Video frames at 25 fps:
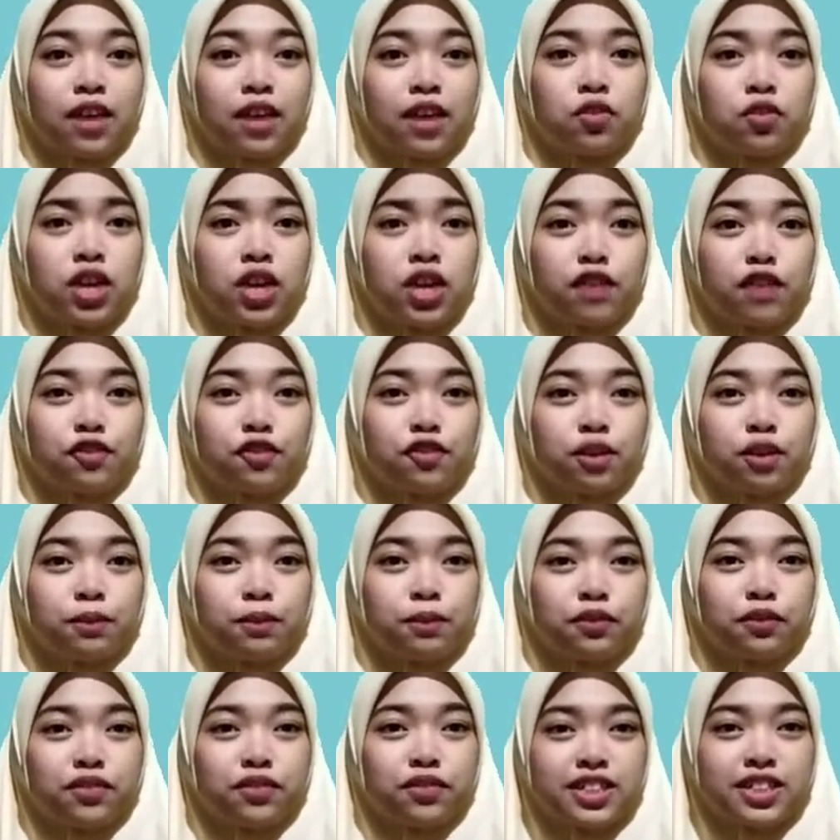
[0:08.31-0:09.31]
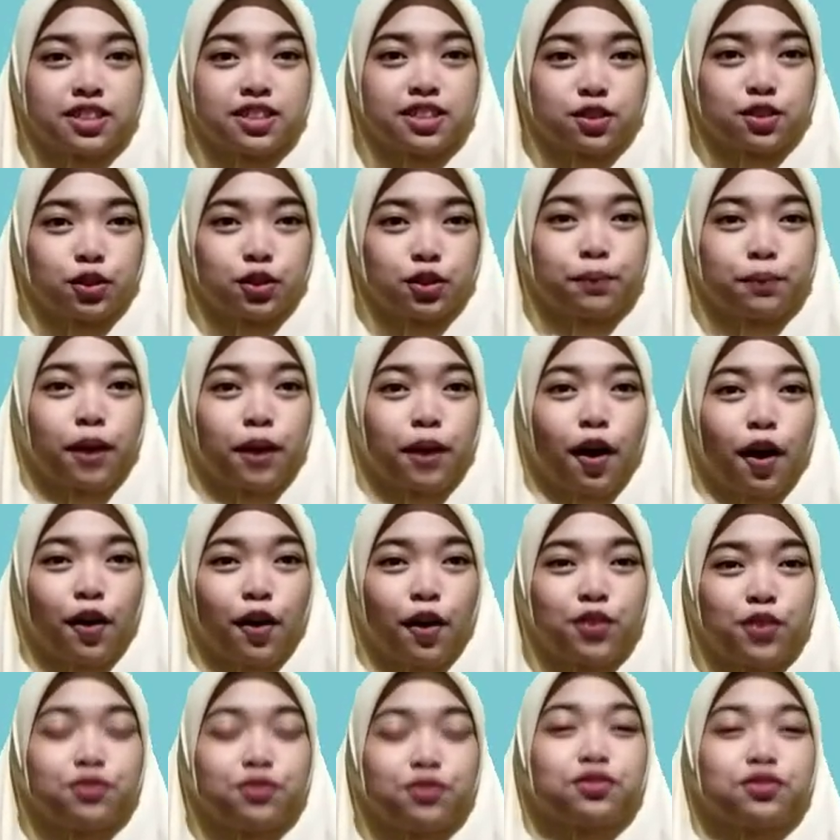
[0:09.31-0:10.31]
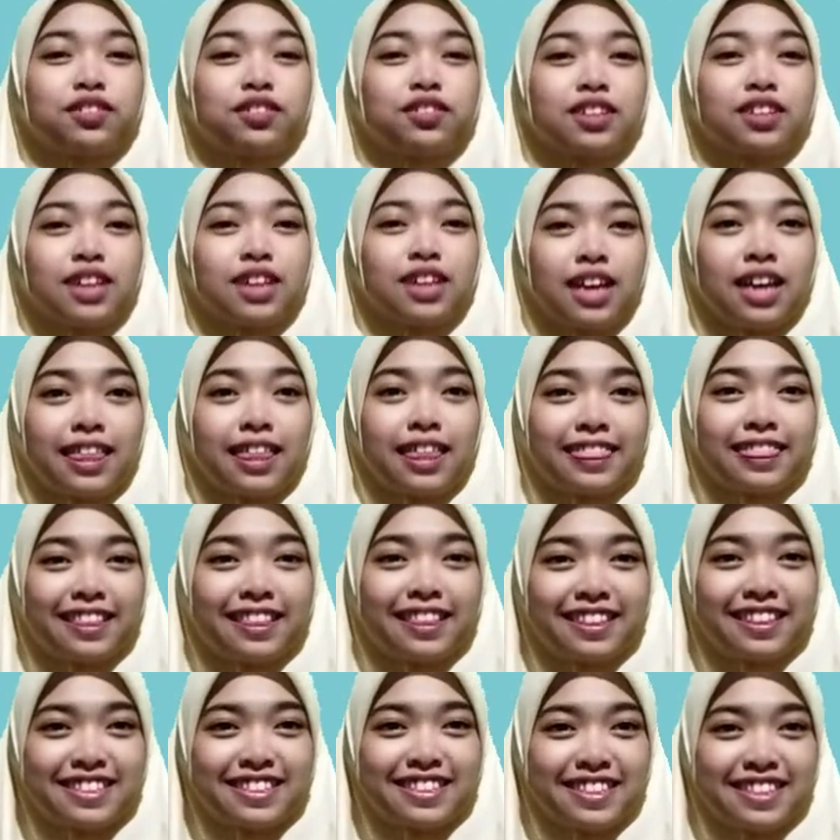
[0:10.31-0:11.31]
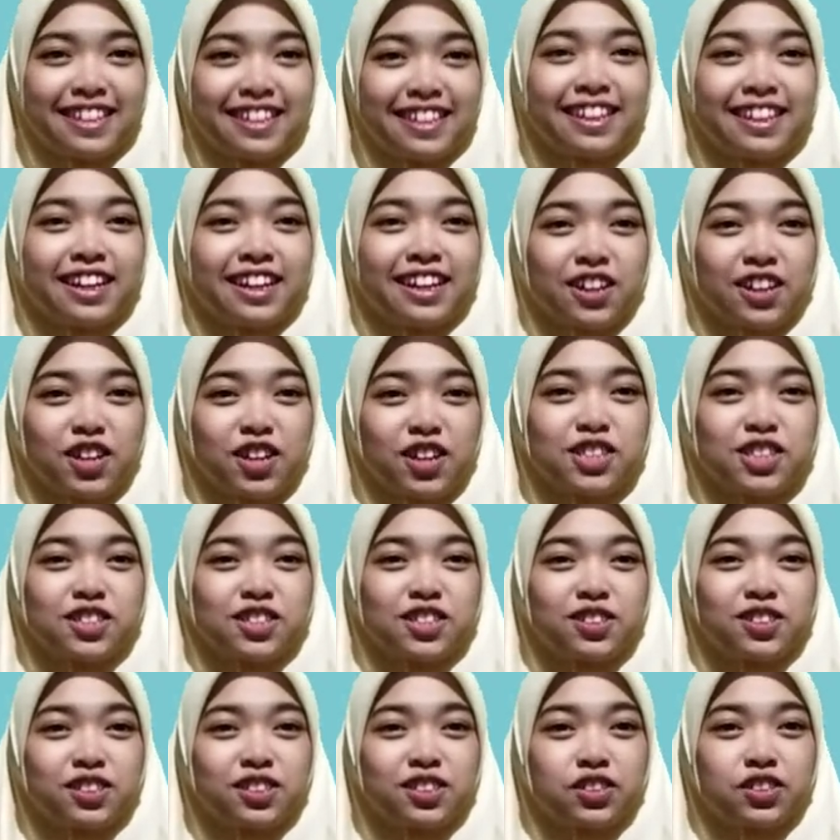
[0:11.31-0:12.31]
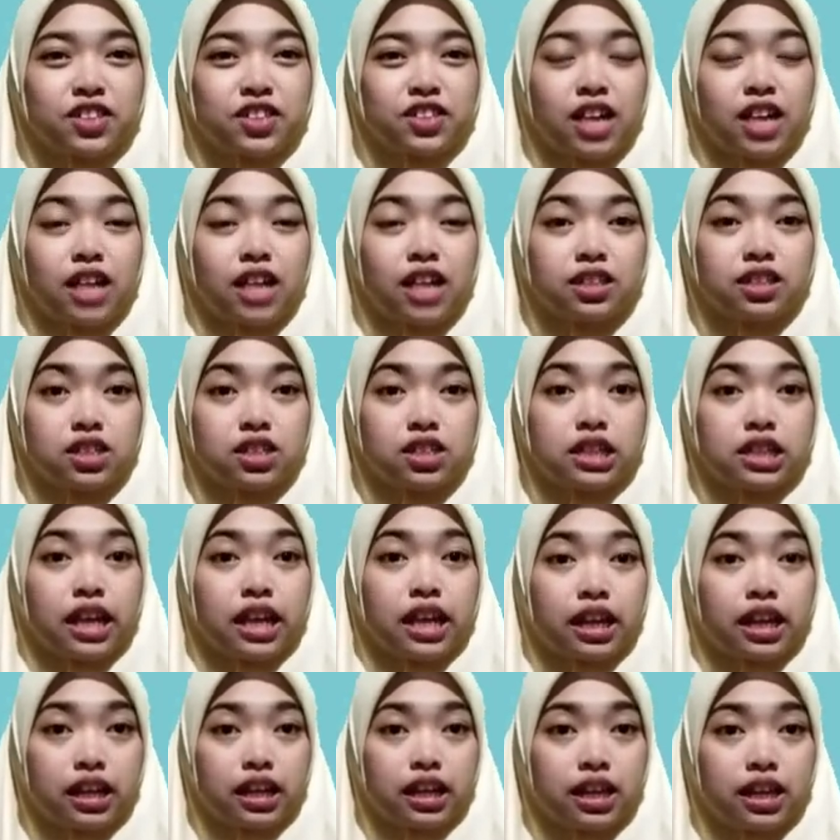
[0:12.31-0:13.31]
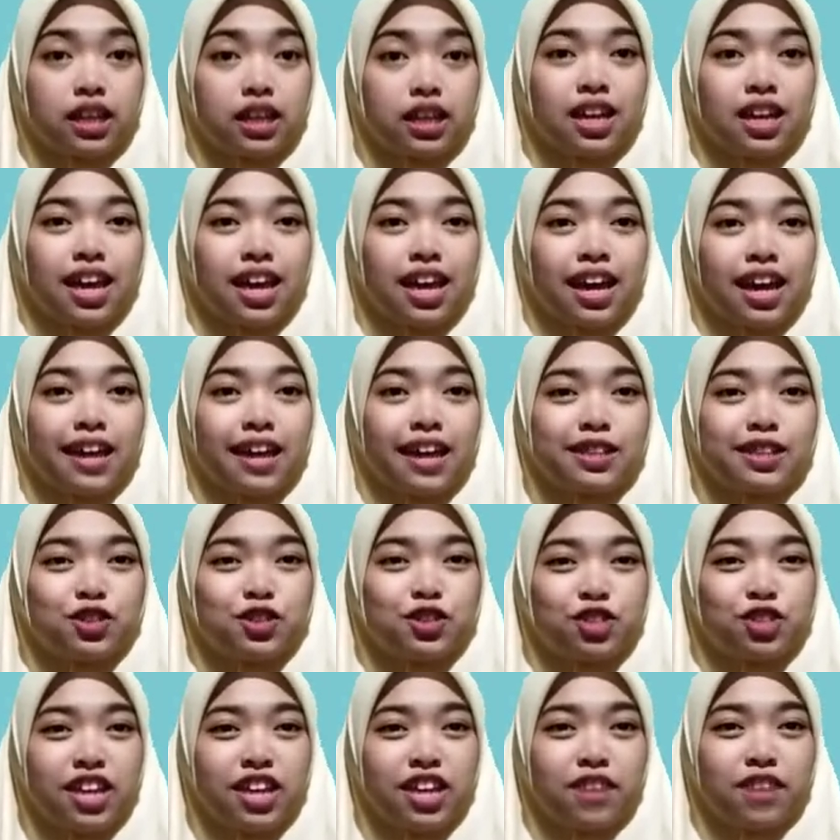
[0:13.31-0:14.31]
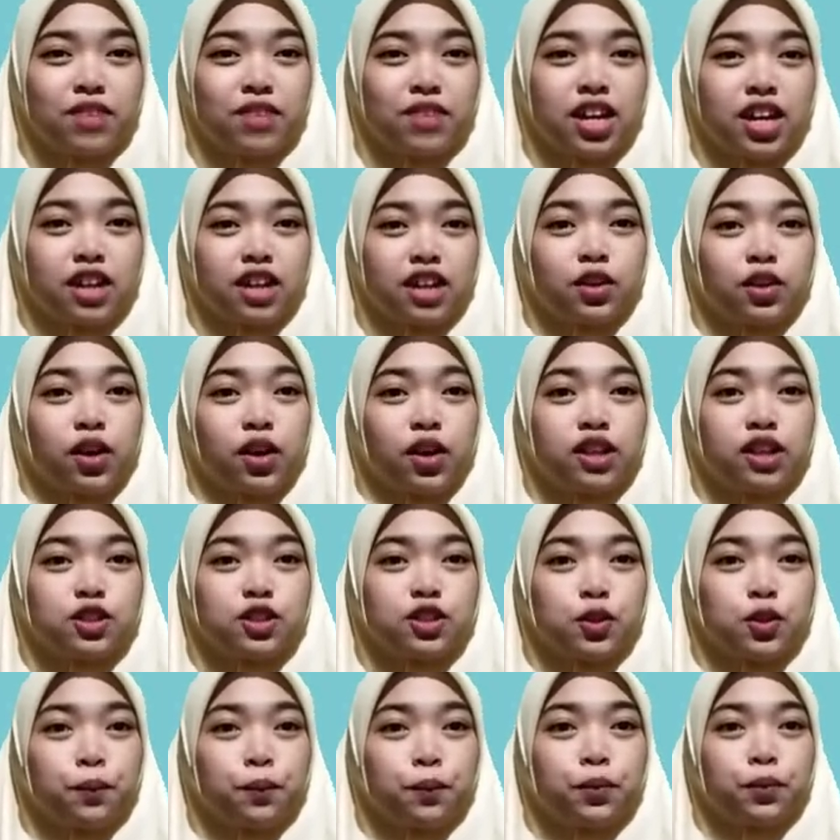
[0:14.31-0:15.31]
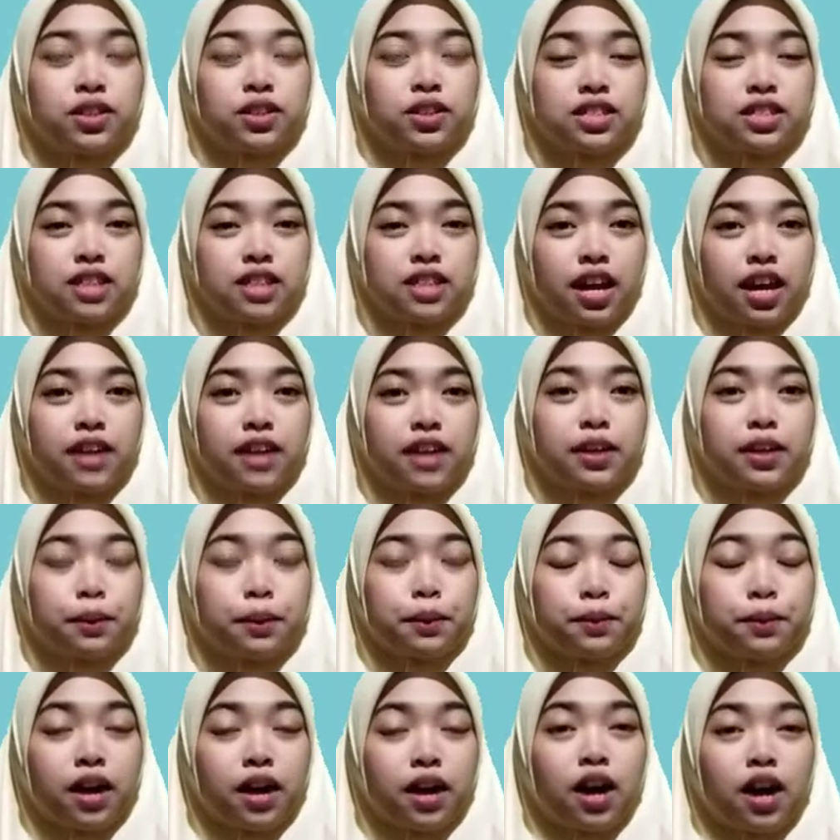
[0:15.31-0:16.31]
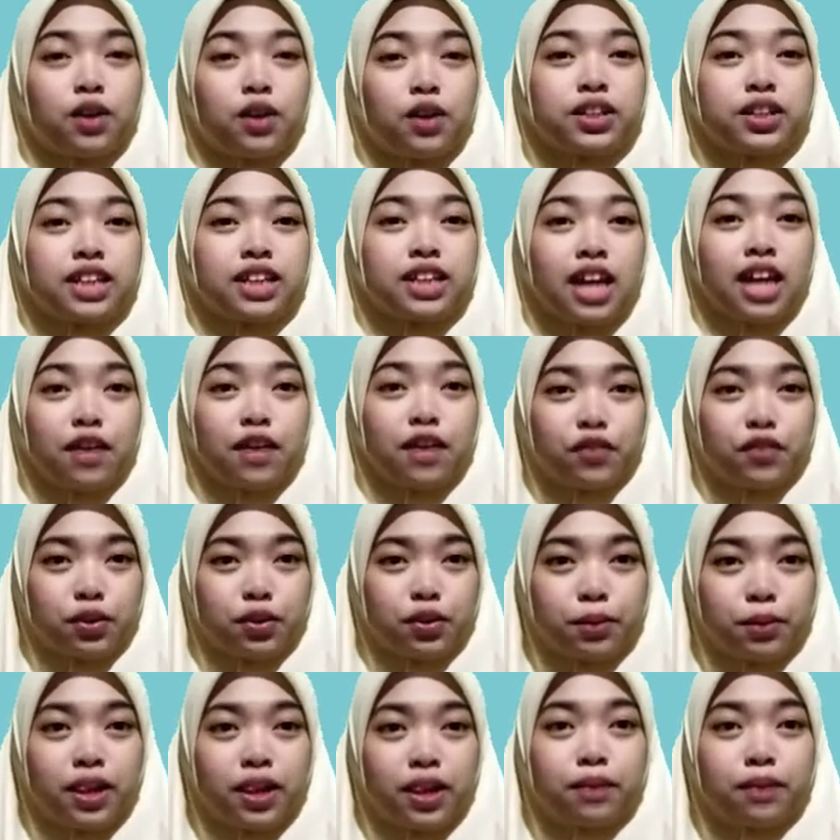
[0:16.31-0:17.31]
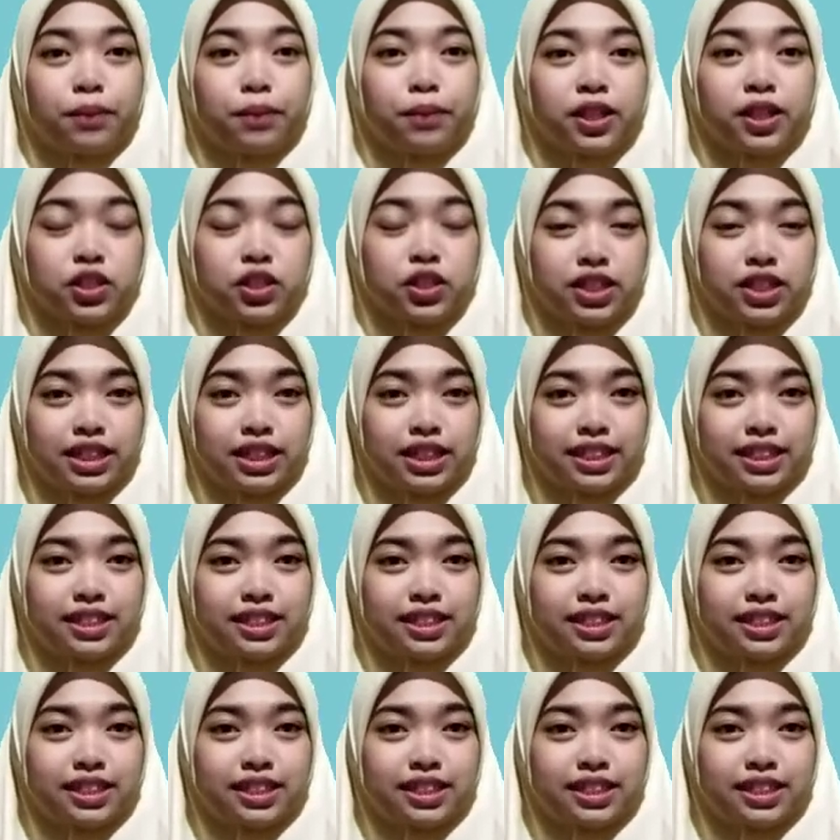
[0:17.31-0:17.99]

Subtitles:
We are from the first group of the Listen Cross-Cultural Understanding, and today we are going to present about verbal pattern.